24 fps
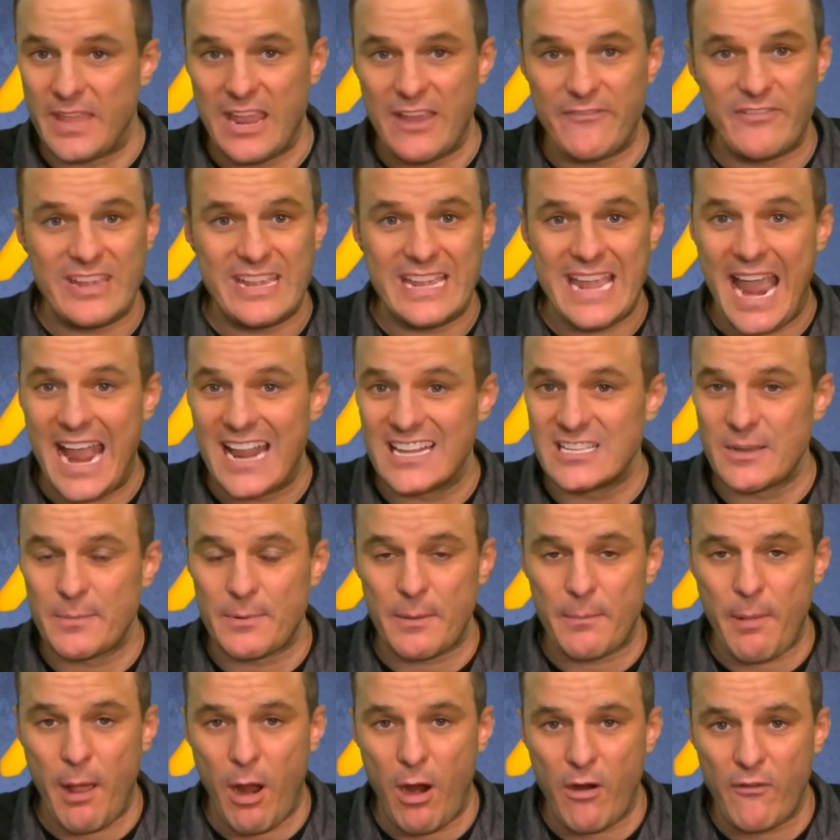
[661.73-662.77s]
If he ends up at
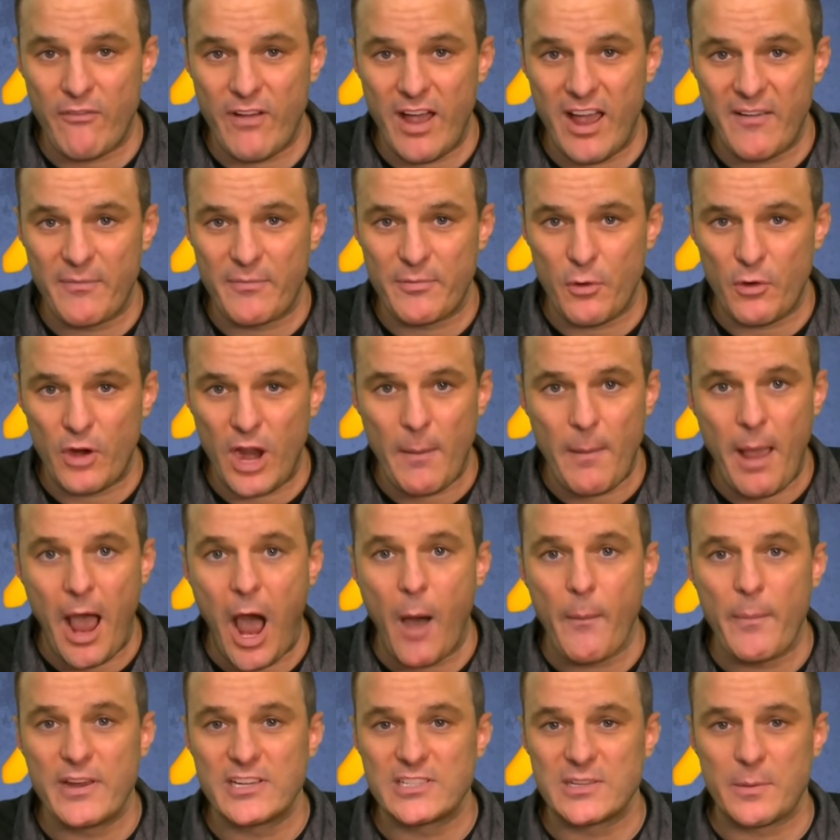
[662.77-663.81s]
a Power 5 program,
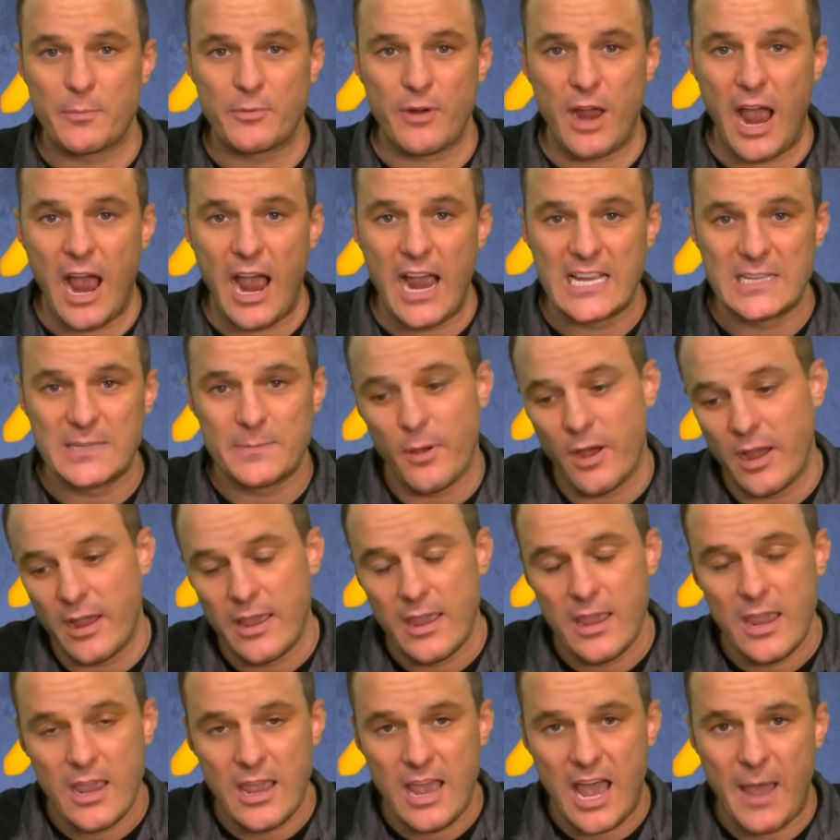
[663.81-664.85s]
I'll be surprised, but
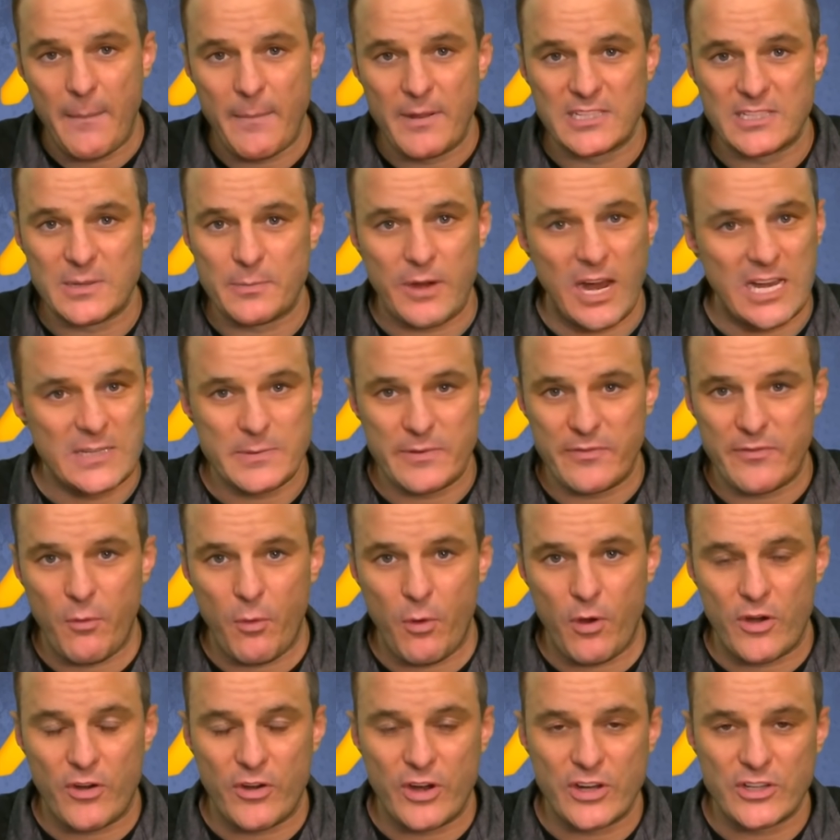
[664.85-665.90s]
I've been surprised
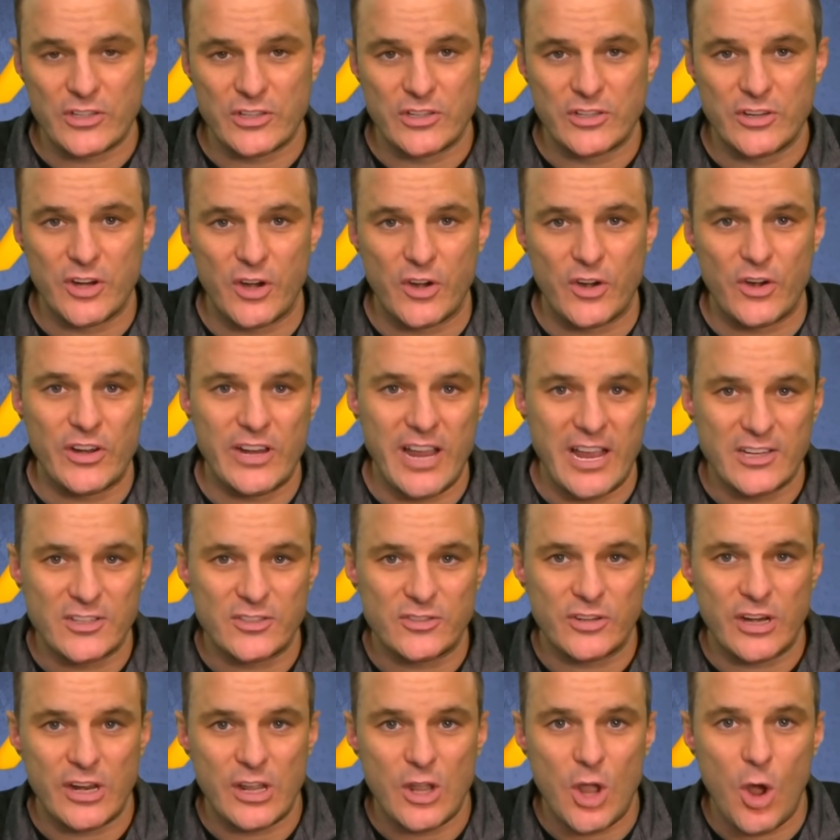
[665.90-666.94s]
before. Christian Turner
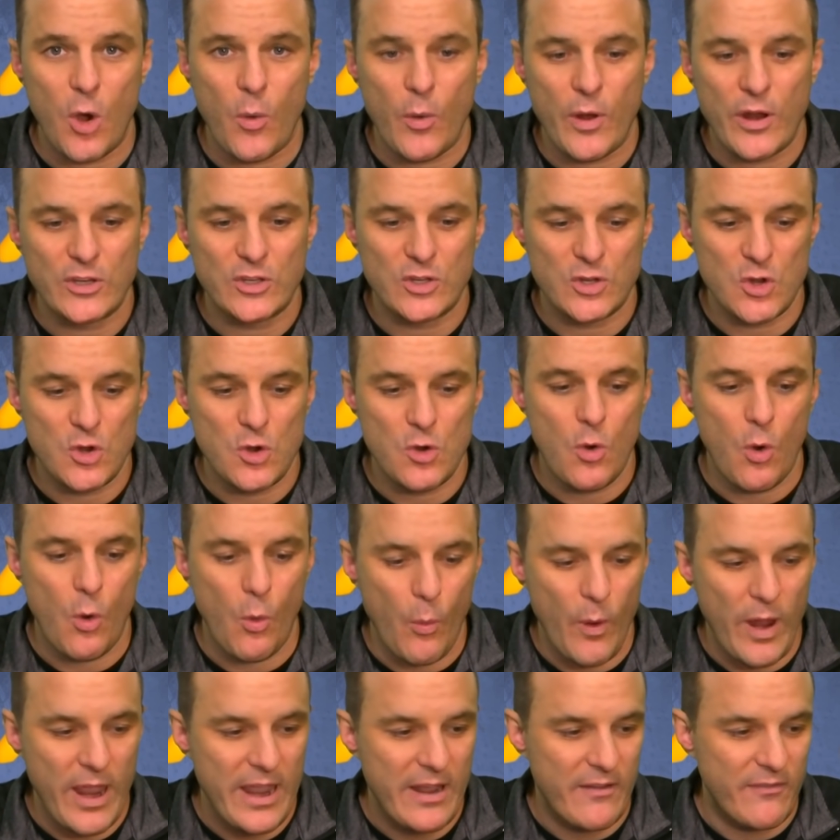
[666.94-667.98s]
yesterday going to
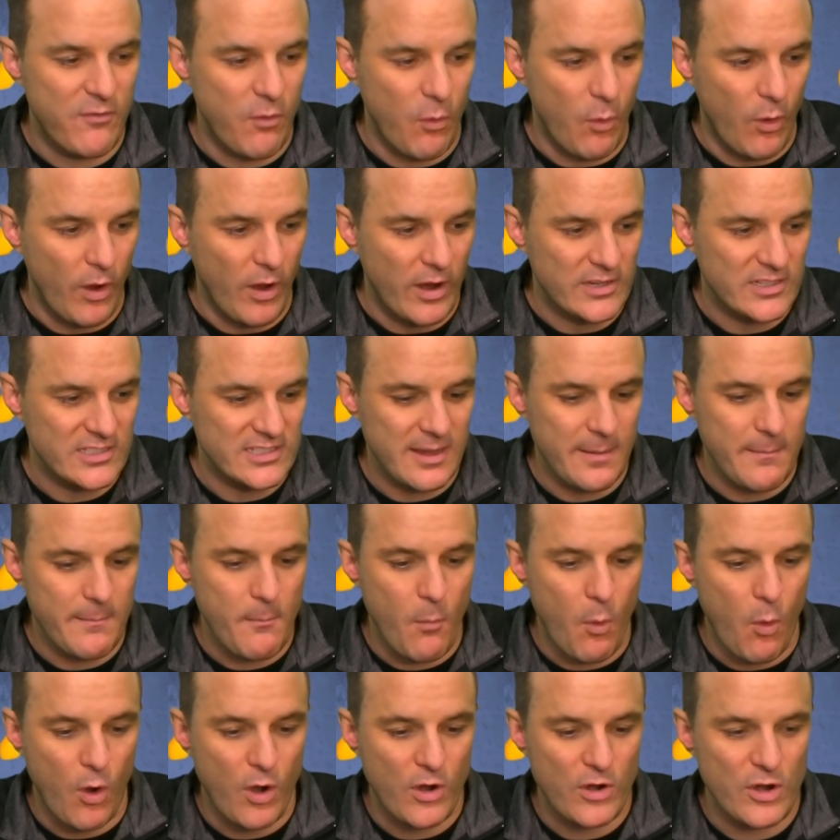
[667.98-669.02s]
Wake Forest. Some
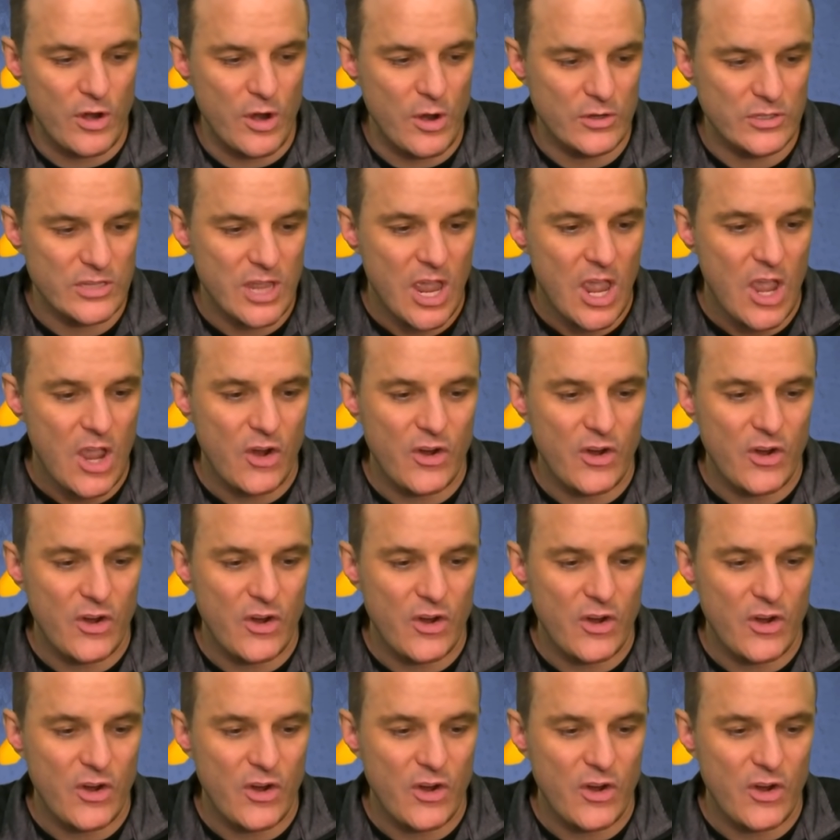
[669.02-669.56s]
more news.